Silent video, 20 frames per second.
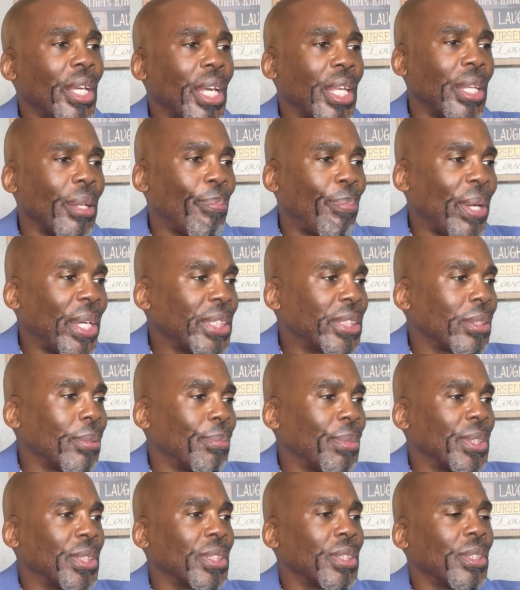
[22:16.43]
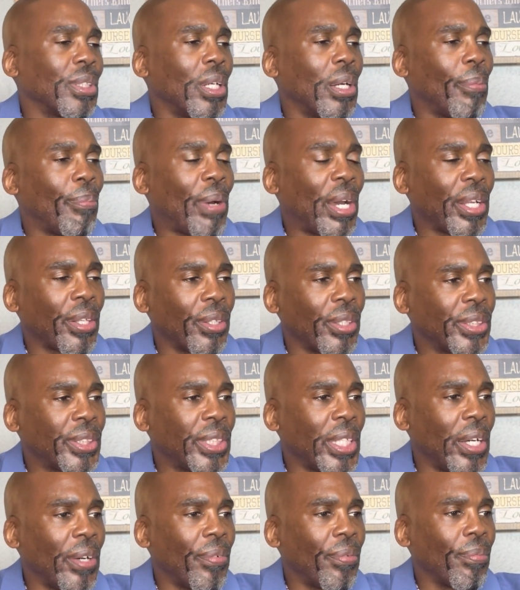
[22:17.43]
and the pessimist about
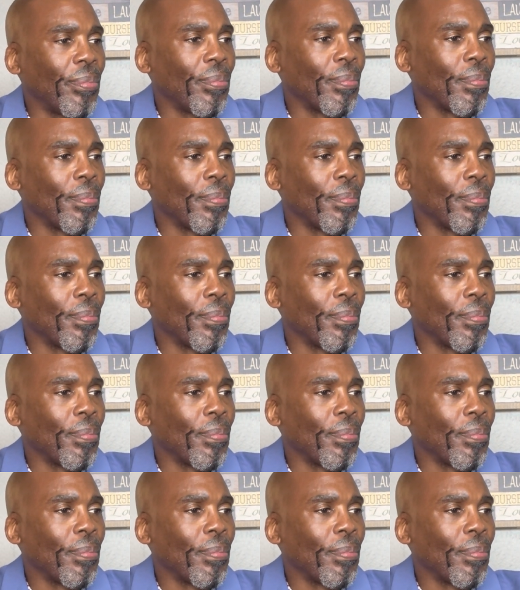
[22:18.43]
yourself.